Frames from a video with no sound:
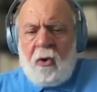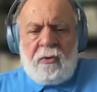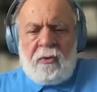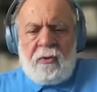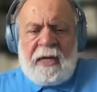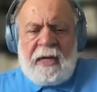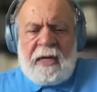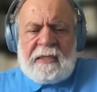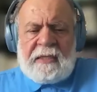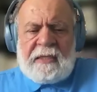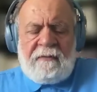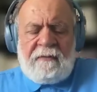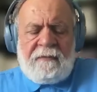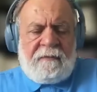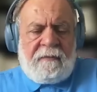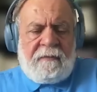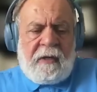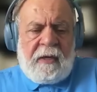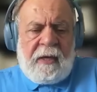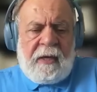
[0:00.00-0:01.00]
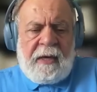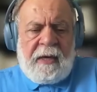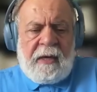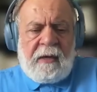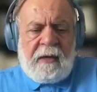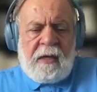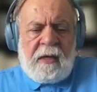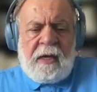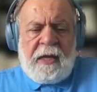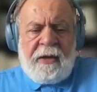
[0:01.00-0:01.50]
progressive
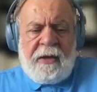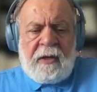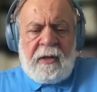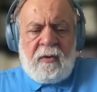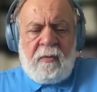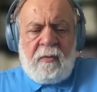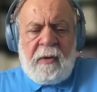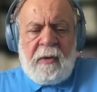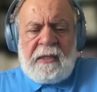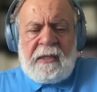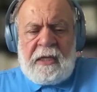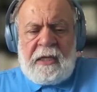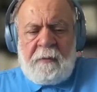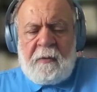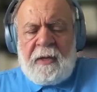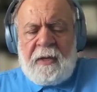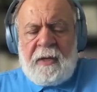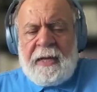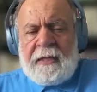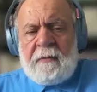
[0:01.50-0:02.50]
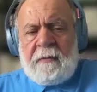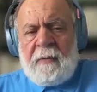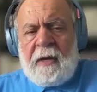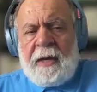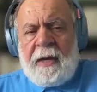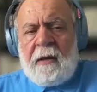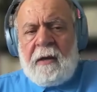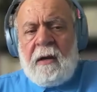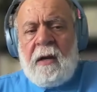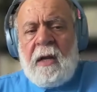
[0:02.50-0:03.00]
cleric whom I deeply
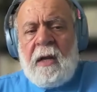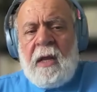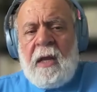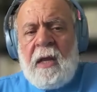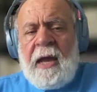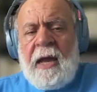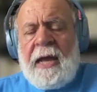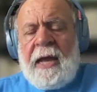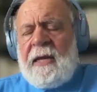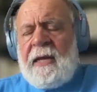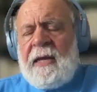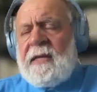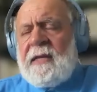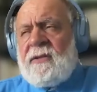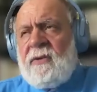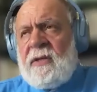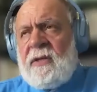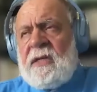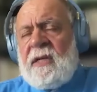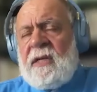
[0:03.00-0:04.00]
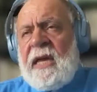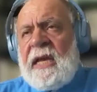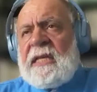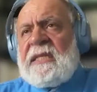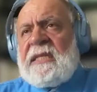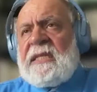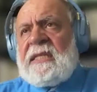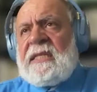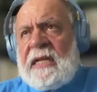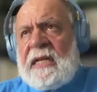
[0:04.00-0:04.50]
admire, and he has written
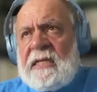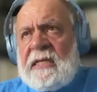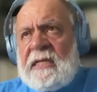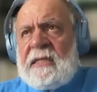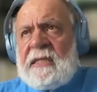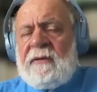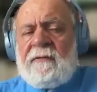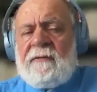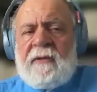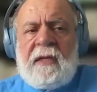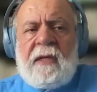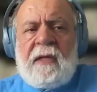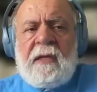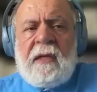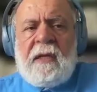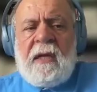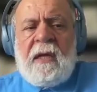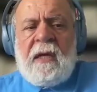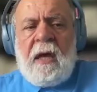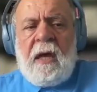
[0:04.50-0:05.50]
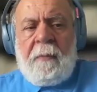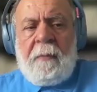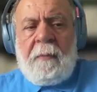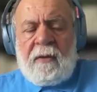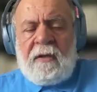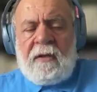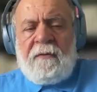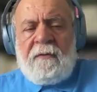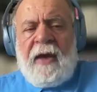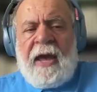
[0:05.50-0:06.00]
extensively
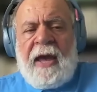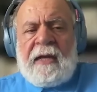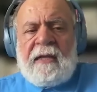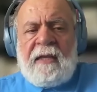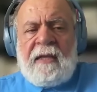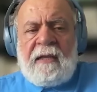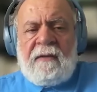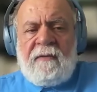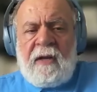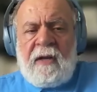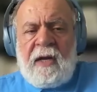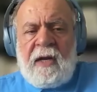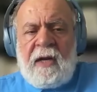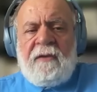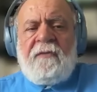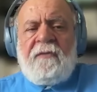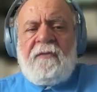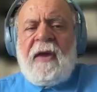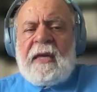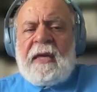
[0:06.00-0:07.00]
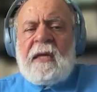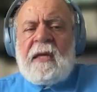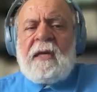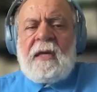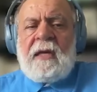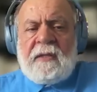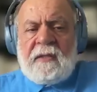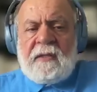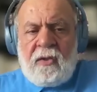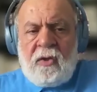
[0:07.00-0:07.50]
about the fact that velayat
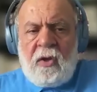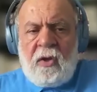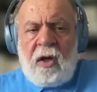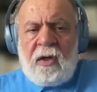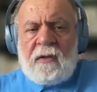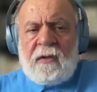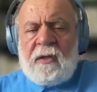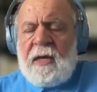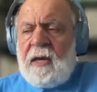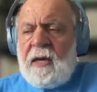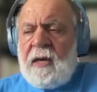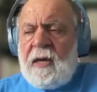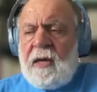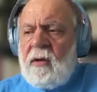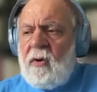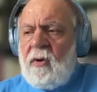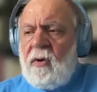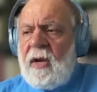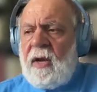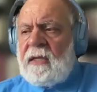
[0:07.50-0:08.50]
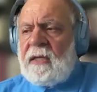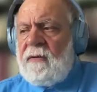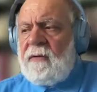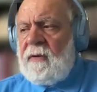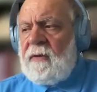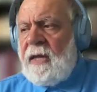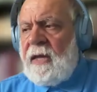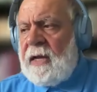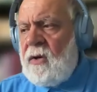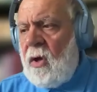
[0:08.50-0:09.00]
al-faqih is not a
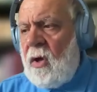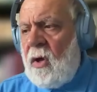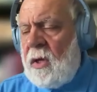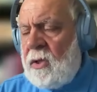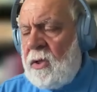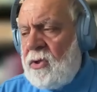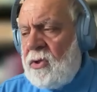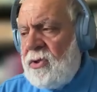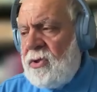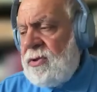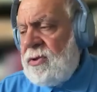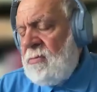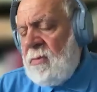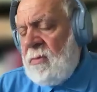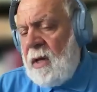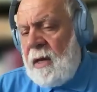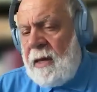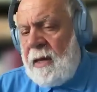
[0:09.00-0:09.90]
collectively acknowledged,